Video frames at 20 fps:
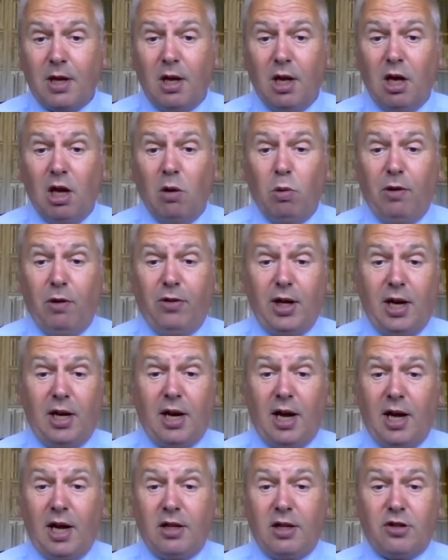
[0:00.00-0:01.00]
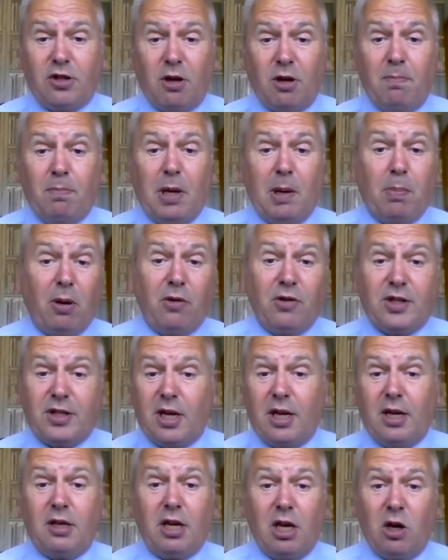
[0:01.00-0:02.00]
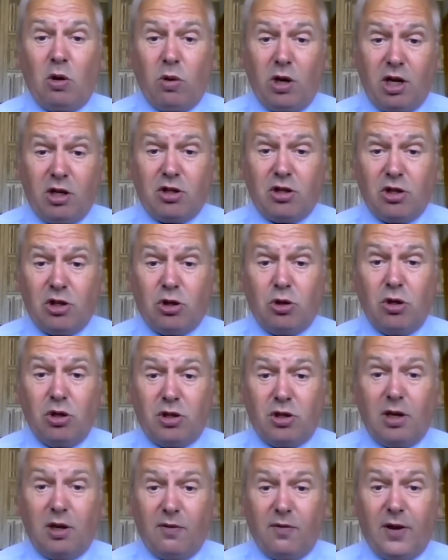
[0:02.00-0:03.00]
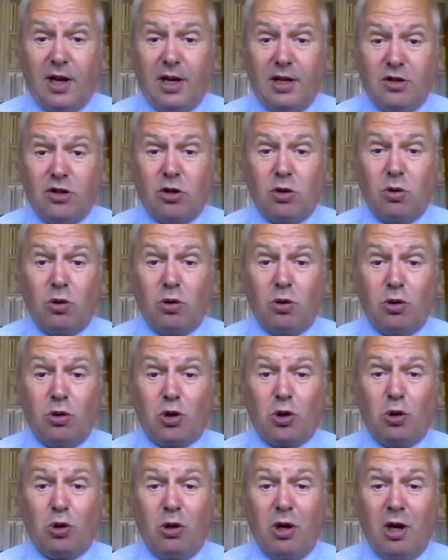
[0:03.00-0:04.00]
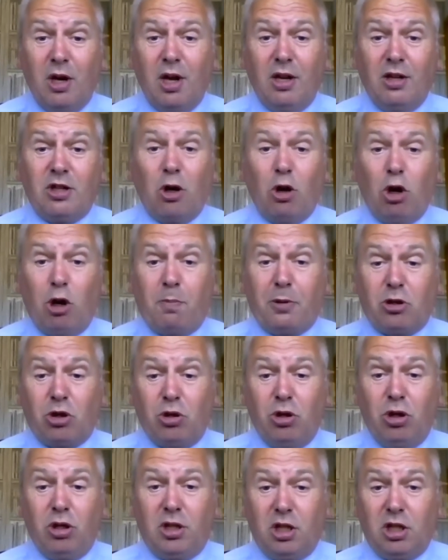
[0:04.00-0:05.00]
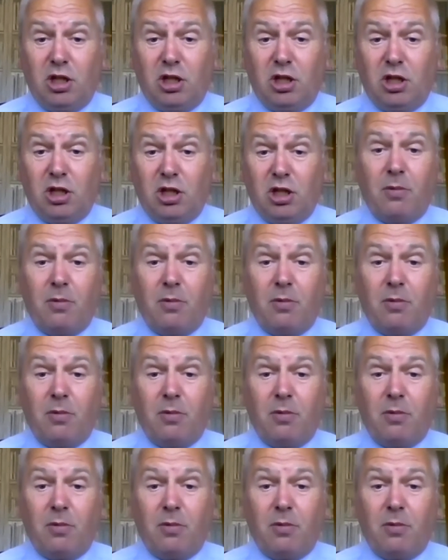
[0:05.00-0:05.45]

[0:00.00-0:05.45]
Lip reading: We've then had some people have sent in questions to us in advance, so there's an opportunity to put